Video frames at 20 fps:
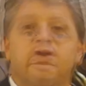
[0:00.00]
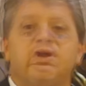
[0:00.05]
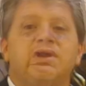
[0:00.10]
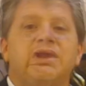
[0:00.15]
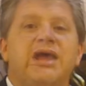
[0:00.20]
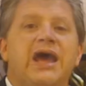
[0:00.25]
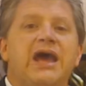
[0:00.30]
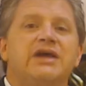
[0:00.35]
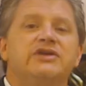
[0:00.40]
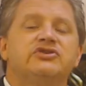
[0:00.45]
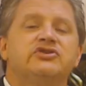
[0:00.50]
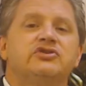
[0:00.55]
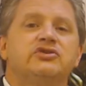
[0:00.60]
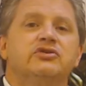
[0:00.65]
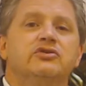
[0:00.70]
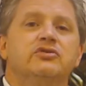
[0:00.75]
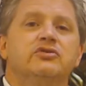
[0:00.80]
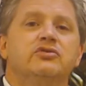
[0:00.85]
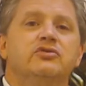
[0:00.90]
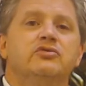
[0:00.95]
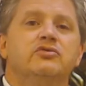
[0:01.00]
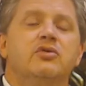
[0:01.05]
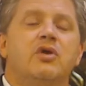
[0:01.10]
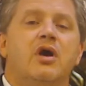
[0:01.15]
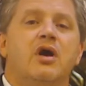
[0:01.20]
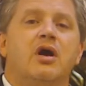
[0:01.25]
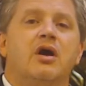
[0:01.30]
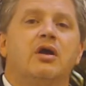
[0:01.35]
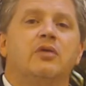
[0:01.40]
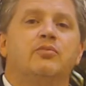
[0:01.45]
The last two
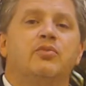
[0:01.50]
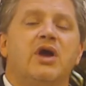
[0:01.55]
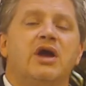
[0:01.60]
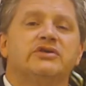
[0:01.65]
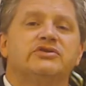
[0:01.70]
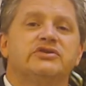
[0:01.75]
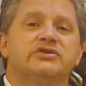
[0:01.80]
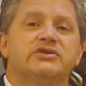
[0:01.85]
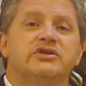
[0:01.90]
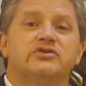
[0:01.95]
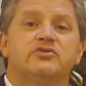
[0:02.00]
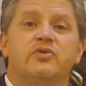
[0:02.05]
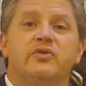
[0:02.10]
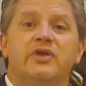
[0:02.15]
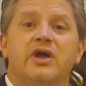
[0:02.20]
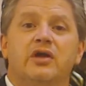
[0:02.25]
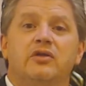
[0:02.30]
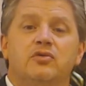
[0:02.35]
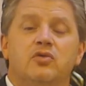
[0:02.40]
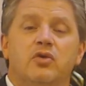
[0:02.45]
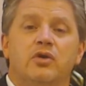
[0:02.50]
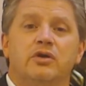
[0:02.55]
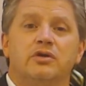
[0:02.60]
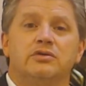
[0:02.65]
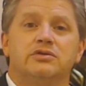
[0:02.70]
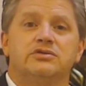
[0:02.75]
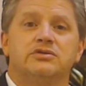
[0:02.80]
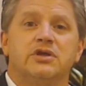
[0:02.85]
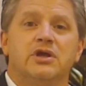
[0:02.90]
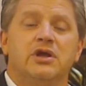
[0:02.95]
are processes without
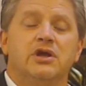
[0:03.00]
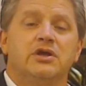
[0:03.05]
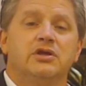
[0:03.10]
lawyers: